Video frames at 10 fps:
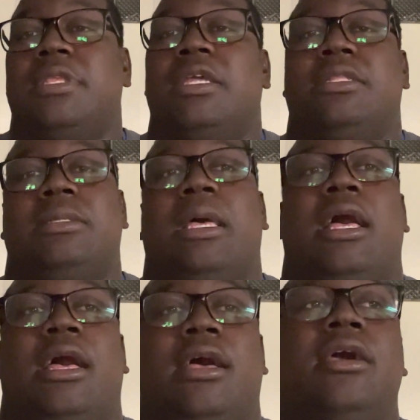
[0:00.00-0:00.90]
It's
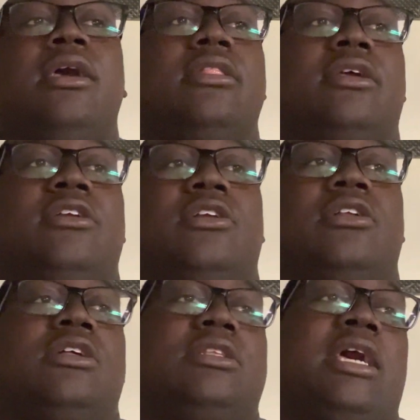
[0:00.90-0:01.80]
then you're
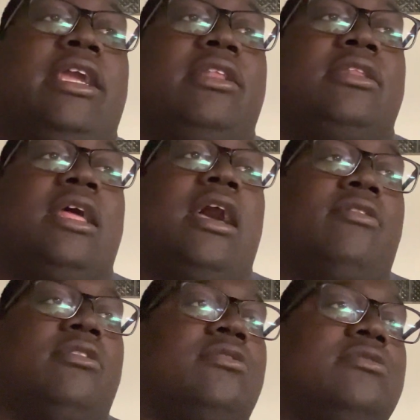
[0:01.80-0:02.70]
gonna tighten
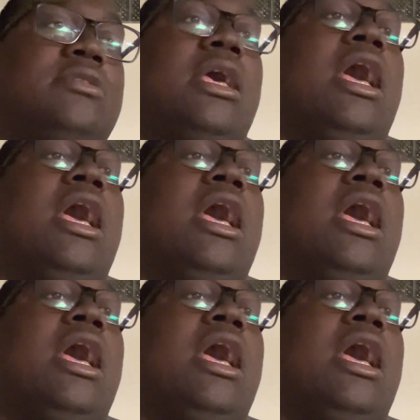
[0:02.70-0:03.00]
down those.